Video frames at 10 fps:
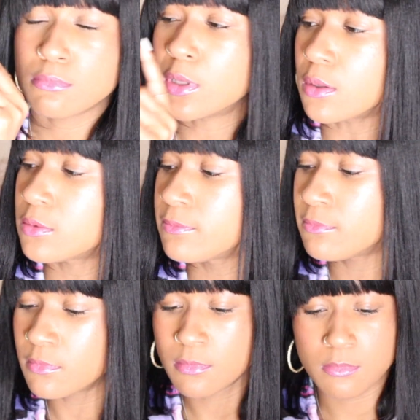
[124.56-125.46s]
look.
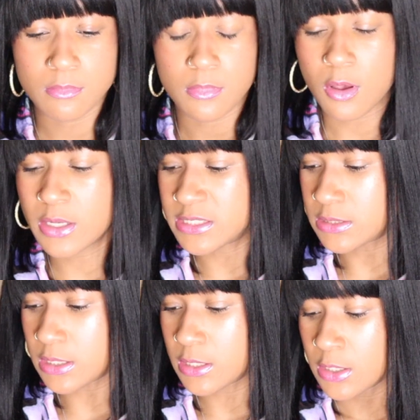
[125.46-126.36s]

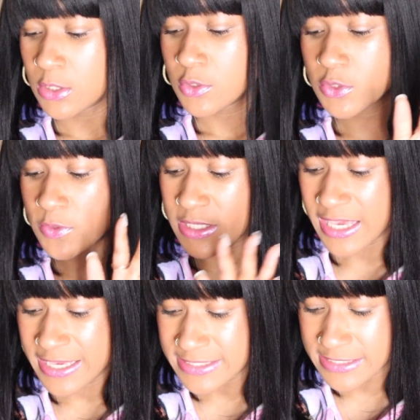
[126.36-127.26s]
Honestly. So the
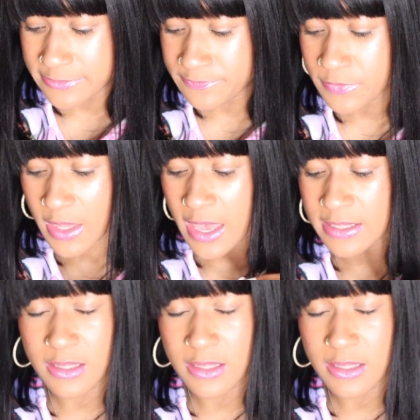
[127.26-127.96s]
case, I